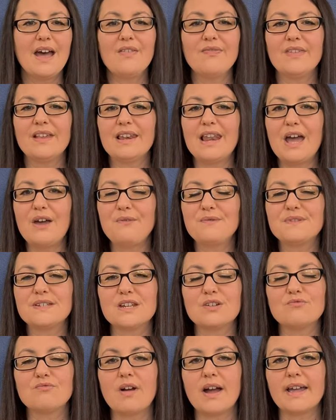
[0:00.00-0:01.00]
The left
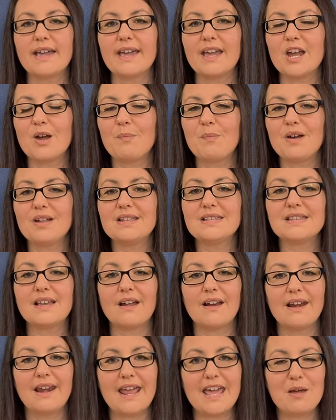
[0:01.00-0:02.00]
and right earbuds
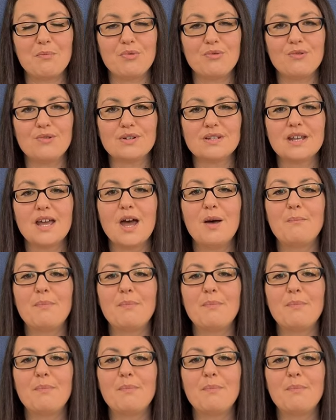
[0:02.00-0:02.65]
are labelled